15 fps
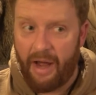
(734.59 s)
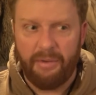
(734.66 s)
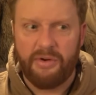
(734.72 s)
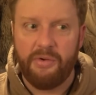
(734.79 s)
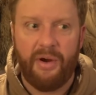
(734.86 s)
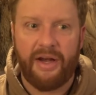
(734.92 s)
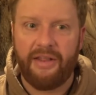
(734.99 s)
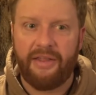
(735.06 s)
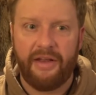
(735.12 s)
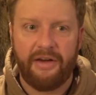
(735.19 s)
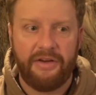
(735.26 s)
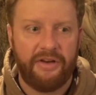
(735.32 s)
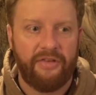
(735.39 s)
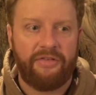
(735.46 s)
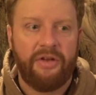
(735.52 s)
I would do anything
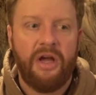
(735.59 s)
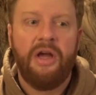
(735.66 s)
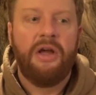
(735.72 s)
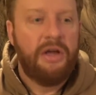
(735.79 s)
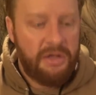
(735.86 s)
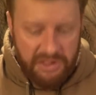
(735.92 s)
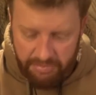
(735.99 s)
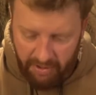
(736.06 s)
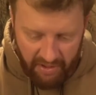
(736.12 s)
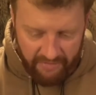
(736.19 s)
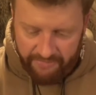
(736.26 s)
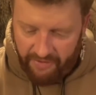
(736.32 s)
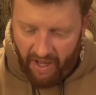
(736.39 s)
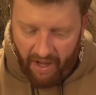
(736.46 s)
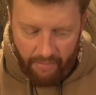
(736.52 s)
to just to be able
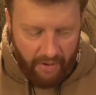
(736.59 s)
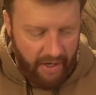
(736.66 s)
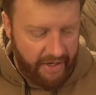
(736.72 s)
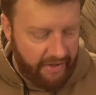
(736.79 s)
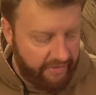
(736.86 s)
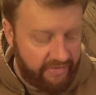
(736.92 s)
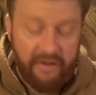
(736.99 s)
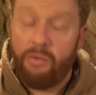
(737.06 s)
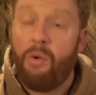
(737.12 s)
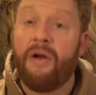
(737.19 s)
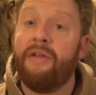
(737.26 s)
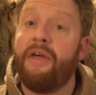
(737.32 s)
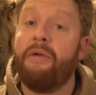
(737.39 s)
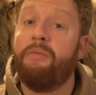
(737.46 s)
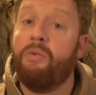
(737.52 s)
to fly one and see
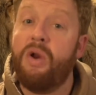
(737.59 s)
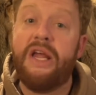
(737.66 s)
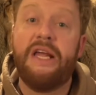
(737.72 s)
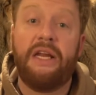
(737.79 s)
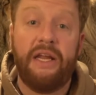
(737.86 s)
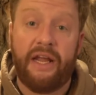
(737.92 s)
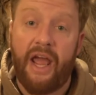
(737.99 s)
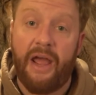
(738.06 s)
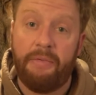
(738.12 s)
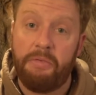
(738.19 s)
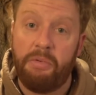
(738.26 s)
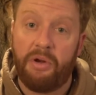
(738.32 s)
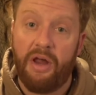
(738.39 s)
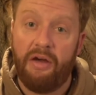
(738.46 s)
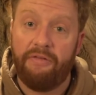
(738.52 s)
what are they really
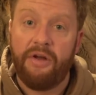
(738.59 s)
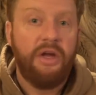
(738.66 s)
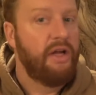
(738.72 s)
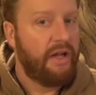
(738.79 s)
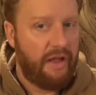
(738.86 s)
capable of.